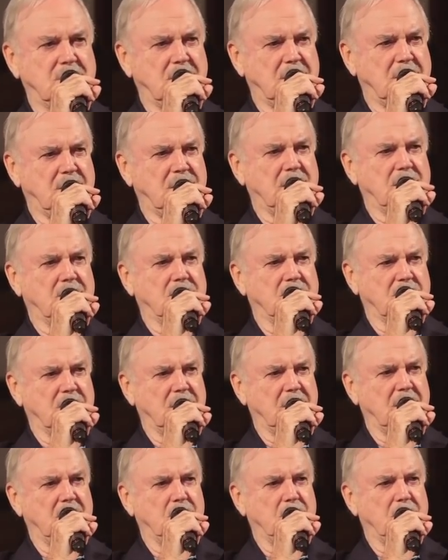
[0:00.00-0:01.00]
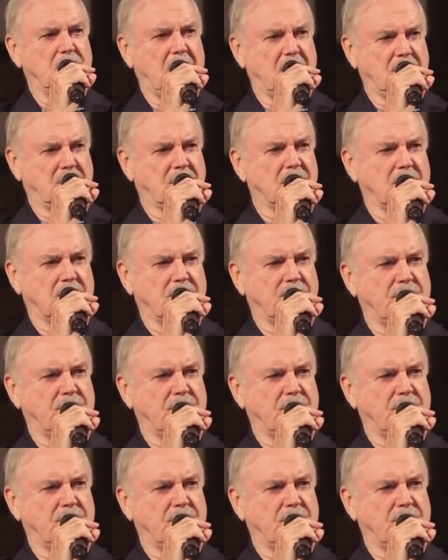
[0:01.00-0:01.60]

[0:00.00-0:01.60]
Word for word: nothing really matters